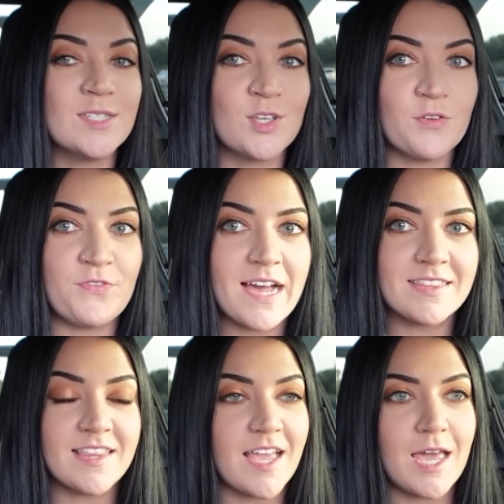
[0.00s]
So the
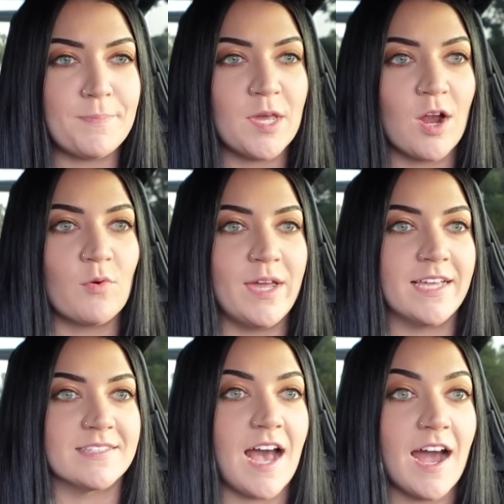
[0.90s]
fact that the APR
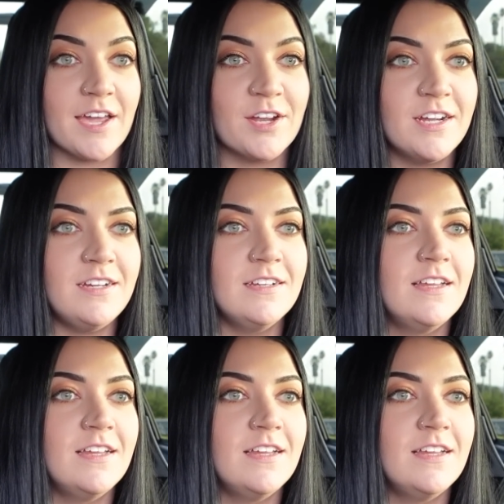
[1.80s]
wing is higher,